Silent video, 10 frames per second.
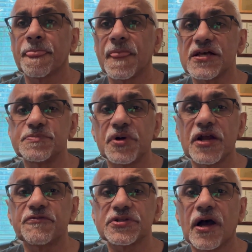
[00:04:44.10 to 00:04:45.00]
Thus,
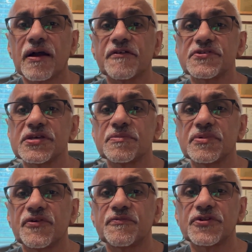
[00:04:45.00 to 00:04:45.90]
bird photography
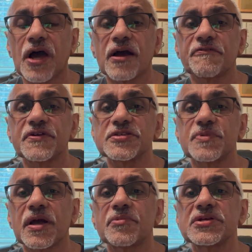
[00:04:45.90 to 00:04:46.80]
has
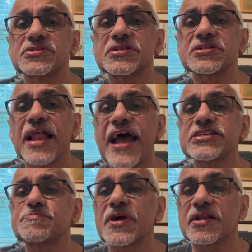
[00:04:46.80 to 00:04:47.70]
become an essential
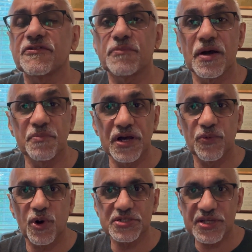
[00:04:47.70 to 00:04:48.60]
aspect of my
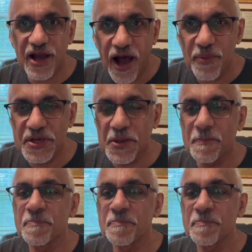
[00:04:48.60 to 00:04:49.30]
bird watching hobby.